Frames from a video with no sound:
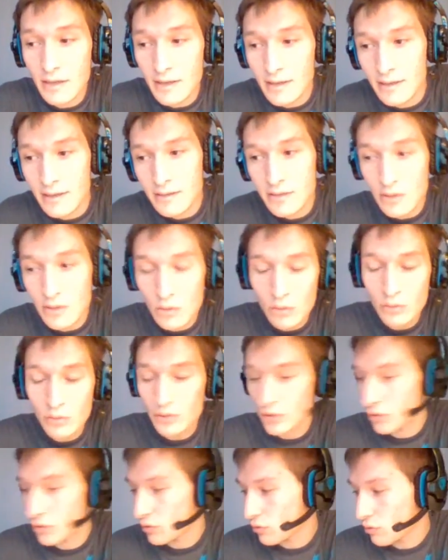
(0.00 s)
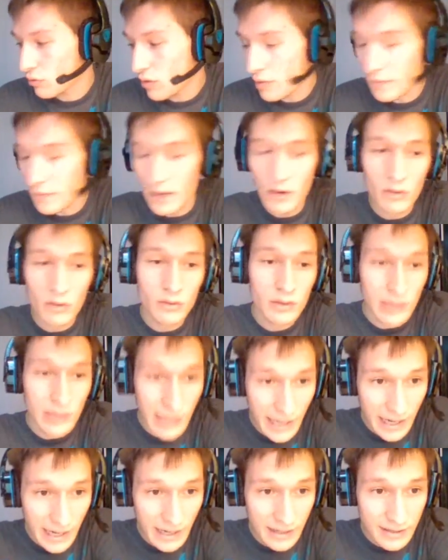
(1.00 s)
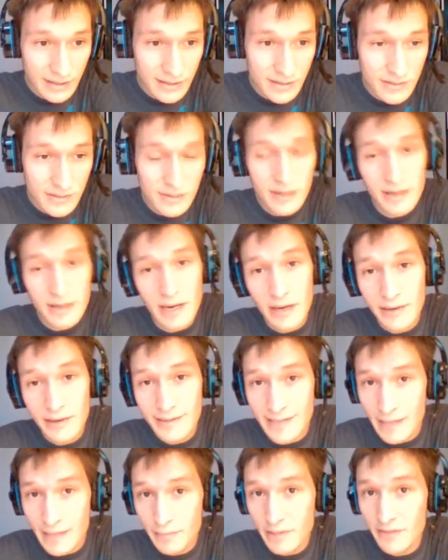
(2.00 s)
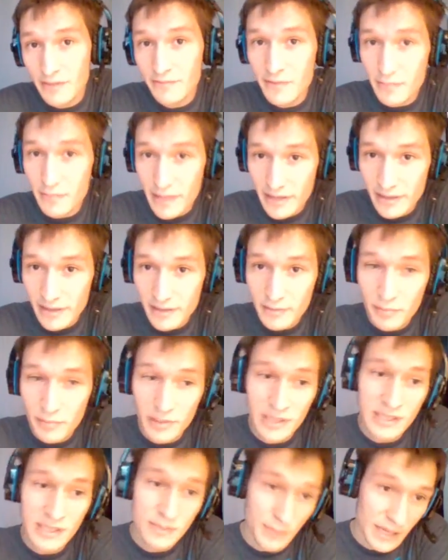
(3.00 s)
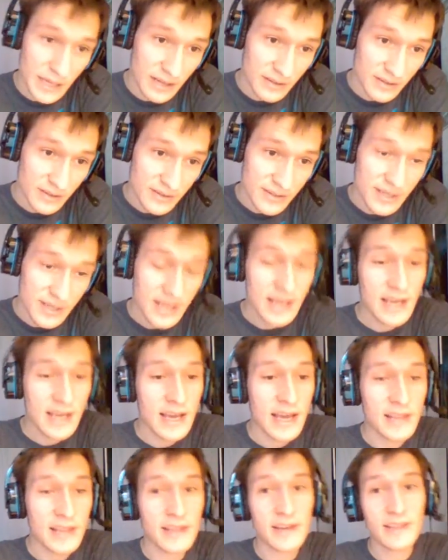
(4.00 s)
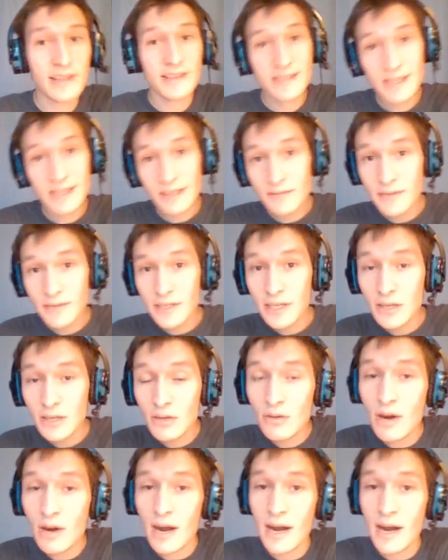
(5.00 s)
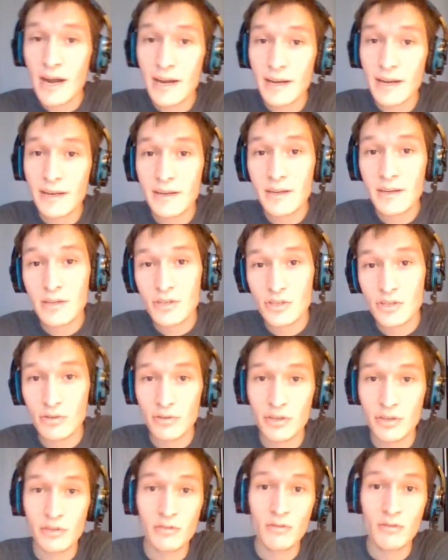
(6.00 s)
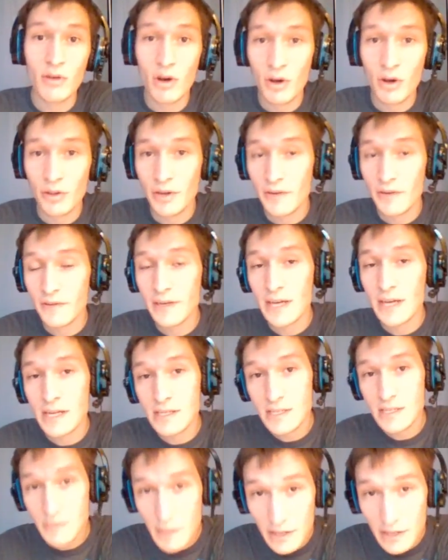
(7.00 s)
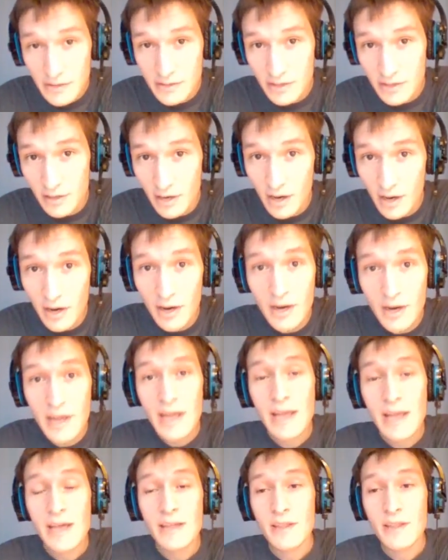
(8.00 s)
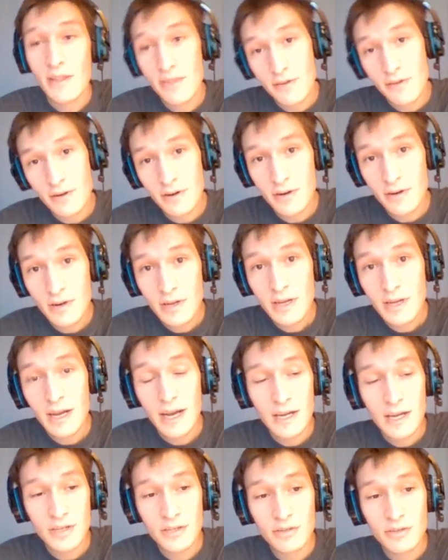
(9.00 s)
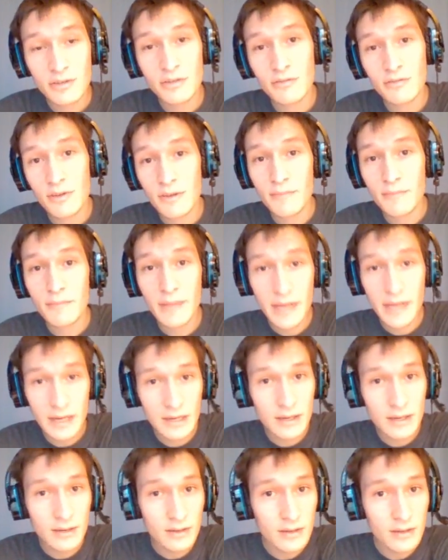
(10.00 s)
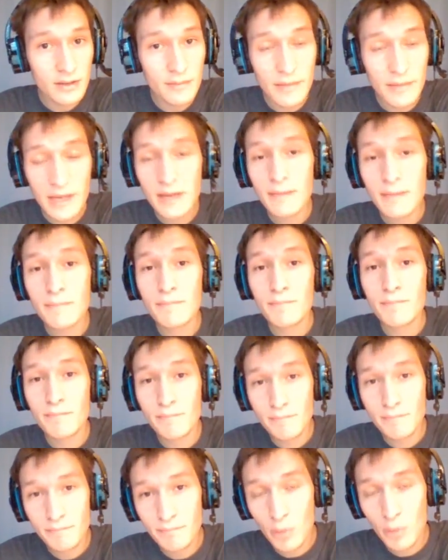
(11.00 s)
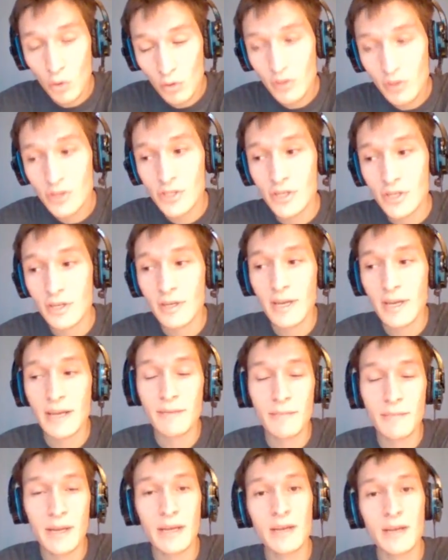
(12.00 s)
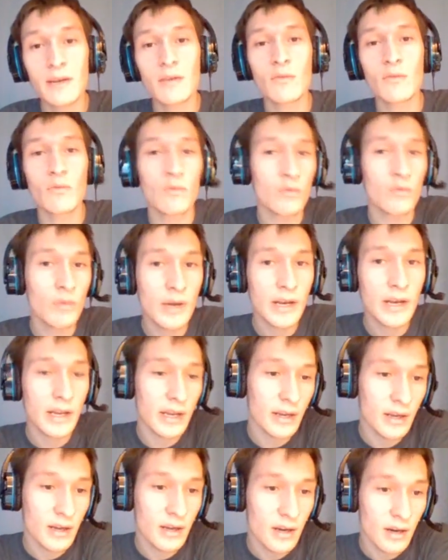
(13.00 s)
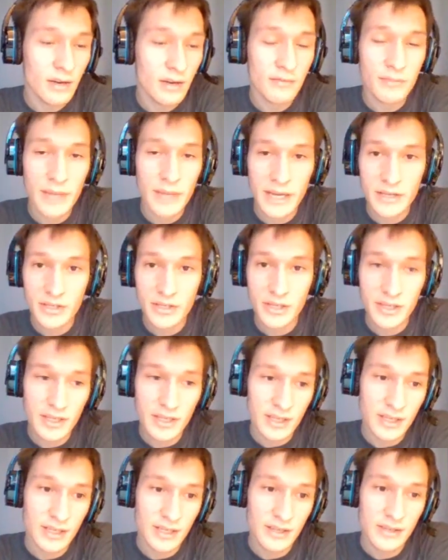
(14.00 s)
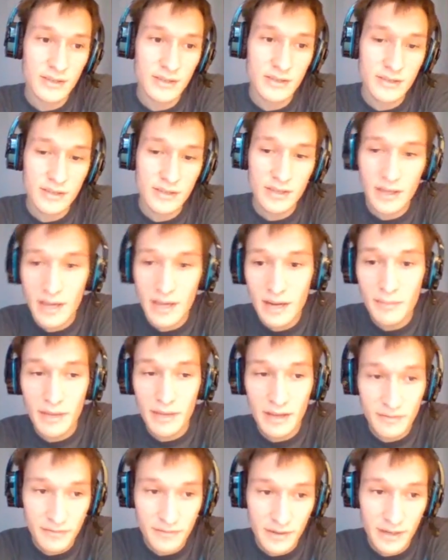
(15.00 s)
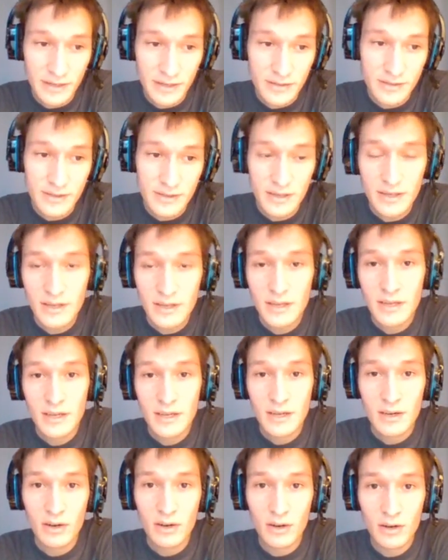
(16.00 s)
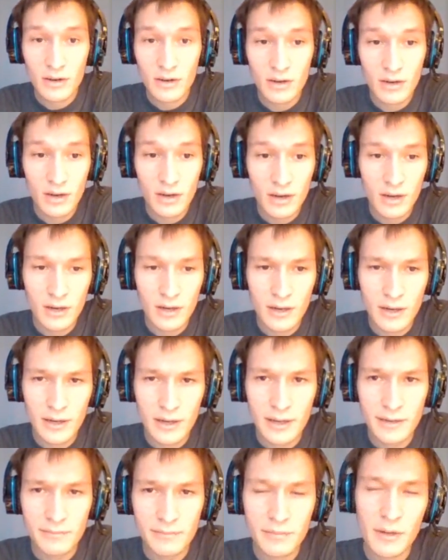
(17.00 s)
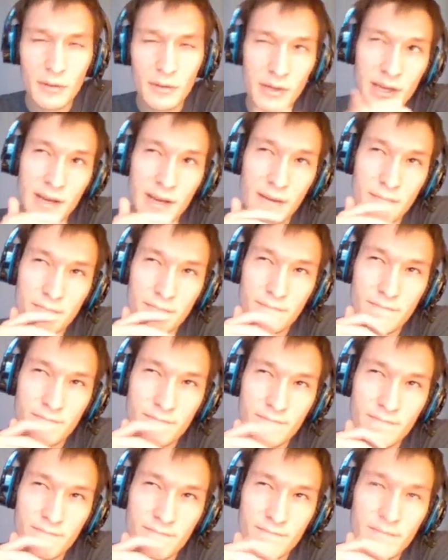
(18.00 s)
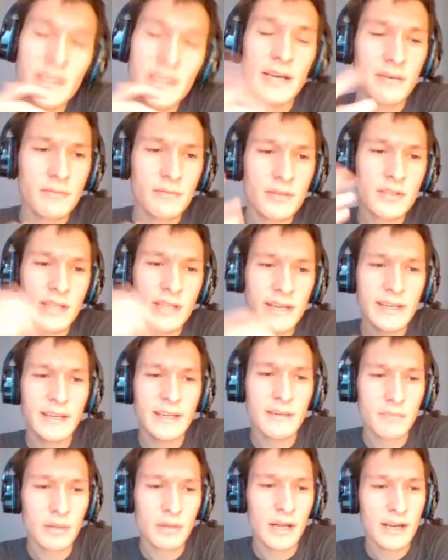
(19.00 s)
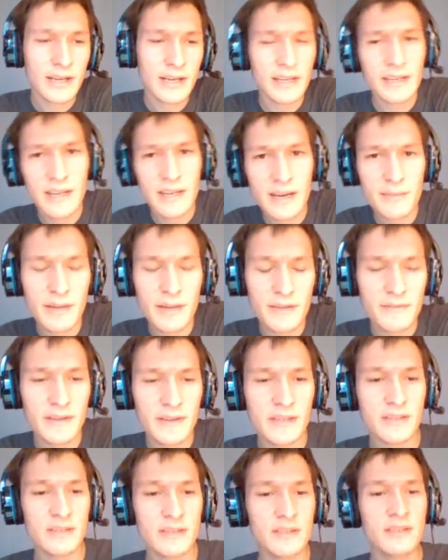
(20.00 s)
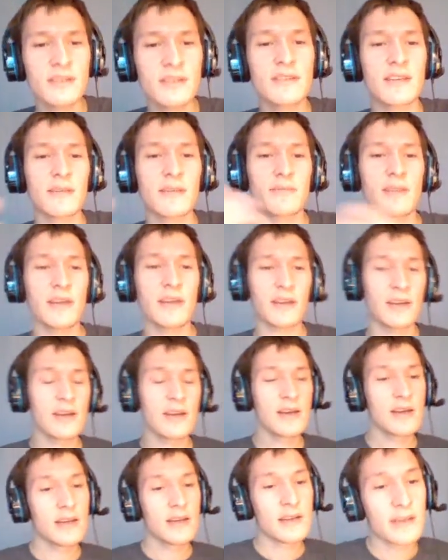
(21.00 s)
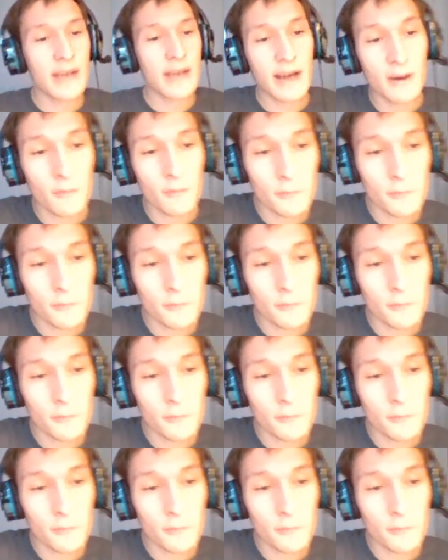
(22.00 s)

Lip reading: told you about lands and how to tap them for mana to play spells. And then in the second video, I showed you all the different kinds of spells there are. Then third, I showed you the main portion and main winning of Magic is the combat phase. Oh yeah. Yeah, attacking and blocking combat phase, it's the same thing. Now,